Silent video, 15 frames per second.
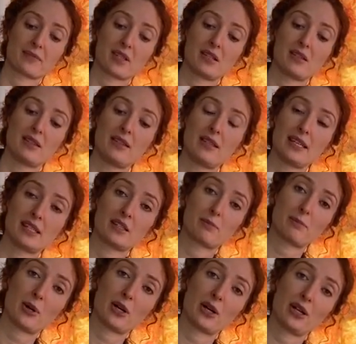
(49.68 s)
this
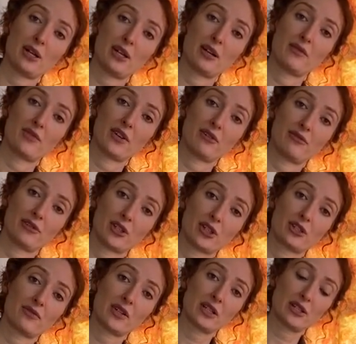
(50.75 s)
part of their
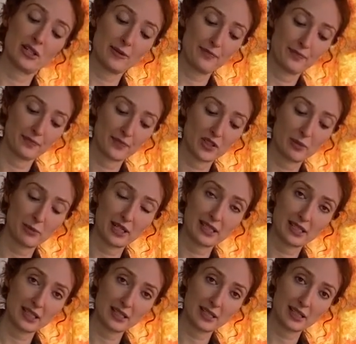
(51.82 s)
first finger to press
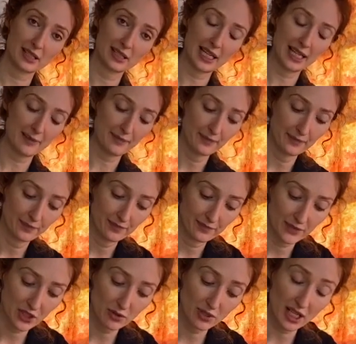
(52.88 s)
into the clay.
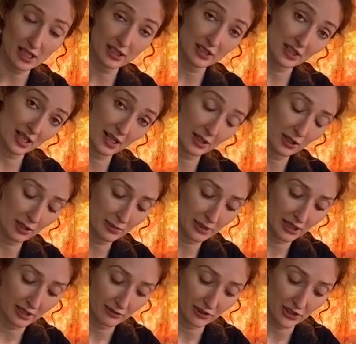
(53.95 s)
So not their knuckle, but
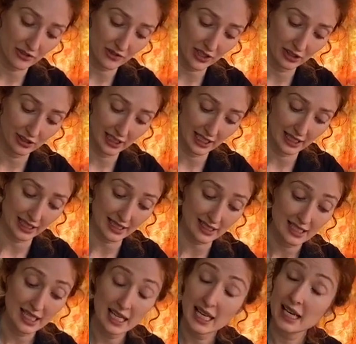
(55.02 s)
their first finger like this.
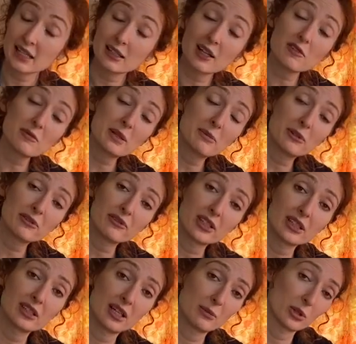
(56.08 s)
And a lot of people feel
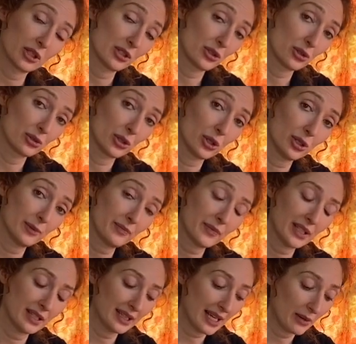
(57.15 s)
a lot more control
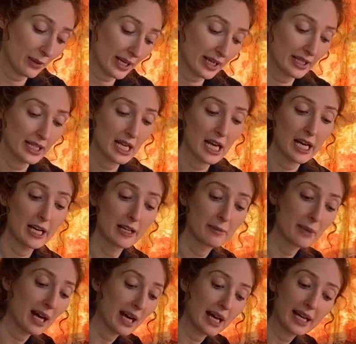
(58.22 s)
in that way.
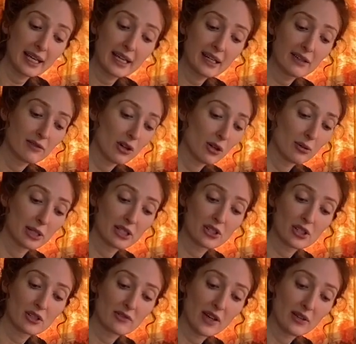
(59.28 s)
I have always
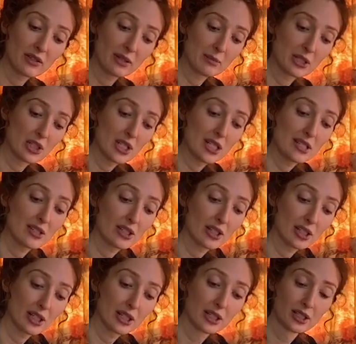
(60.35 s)
just found it much
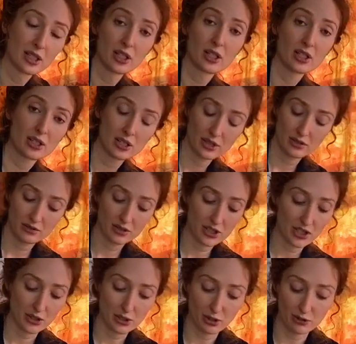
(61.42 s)
easier
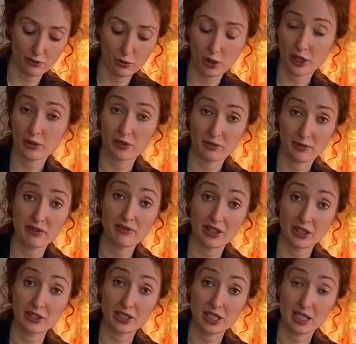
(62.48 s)
to sort of work with my
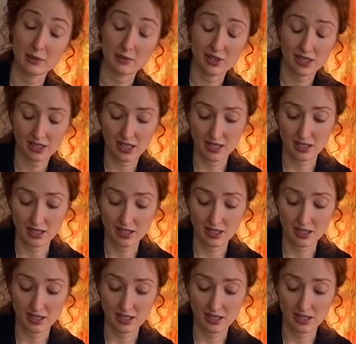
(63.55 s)
fingertips